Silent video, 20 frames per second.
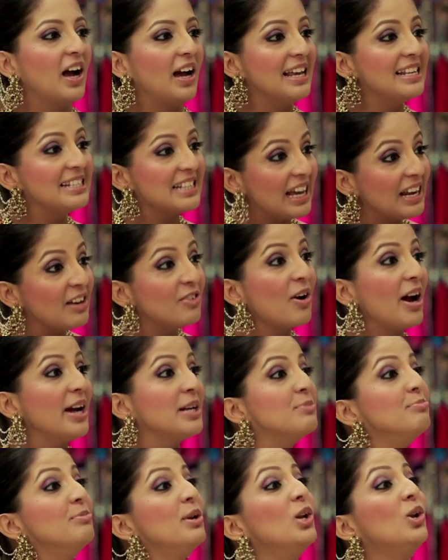is a
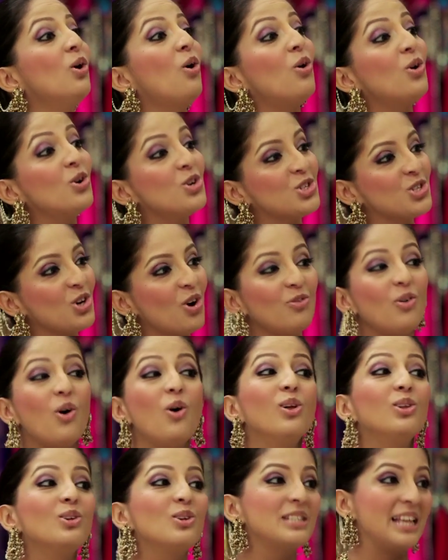right melange of
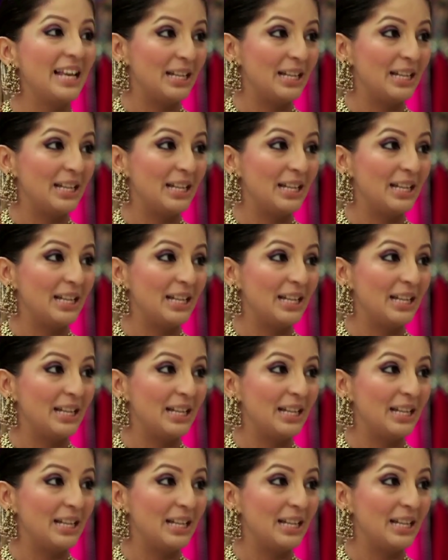all those